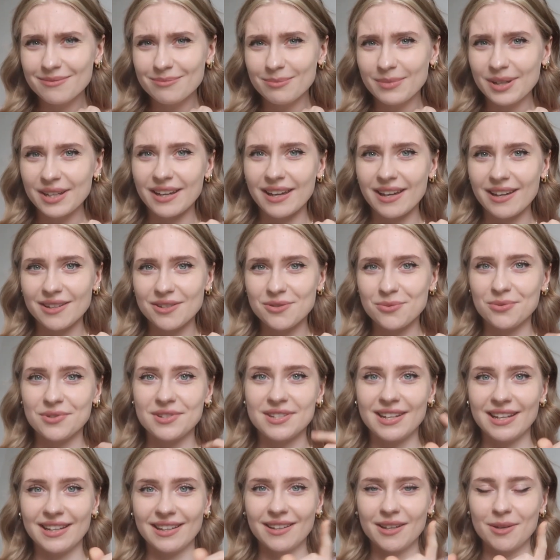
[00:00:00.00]
My gauge was
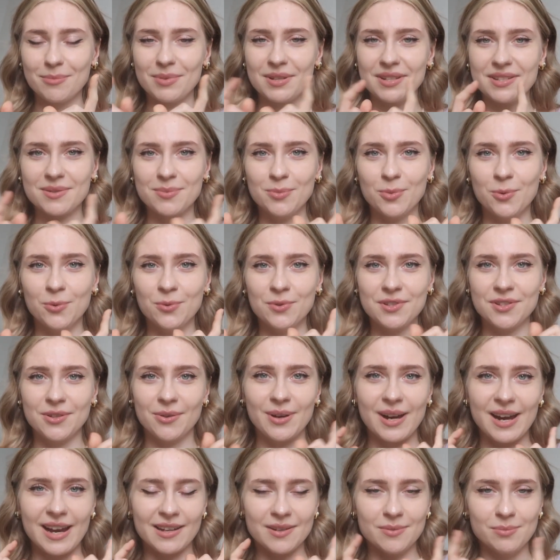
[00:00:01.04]
like a bit small, so
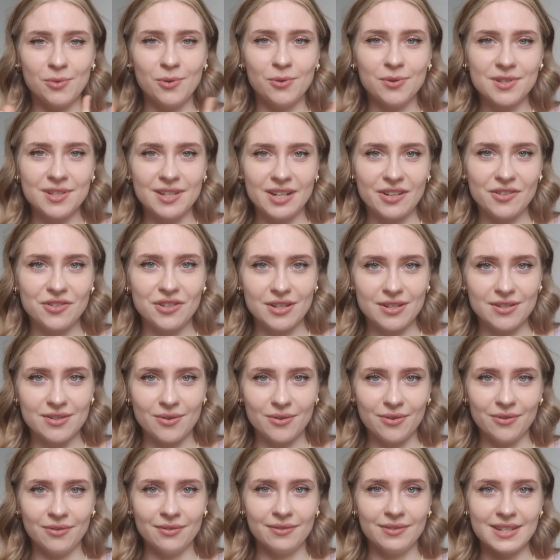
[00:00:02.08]
I had more stitches
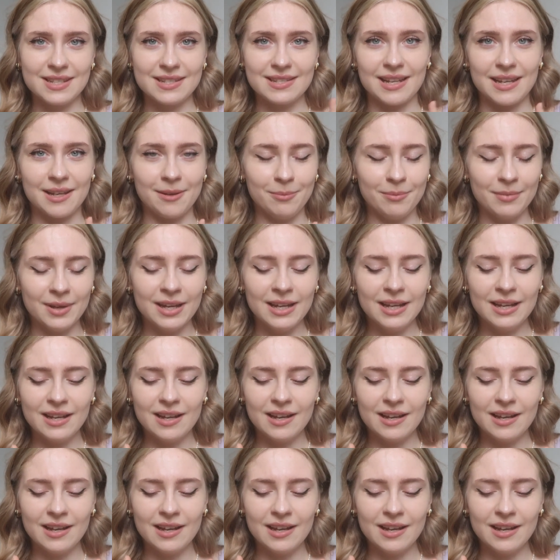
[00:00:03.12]
on the same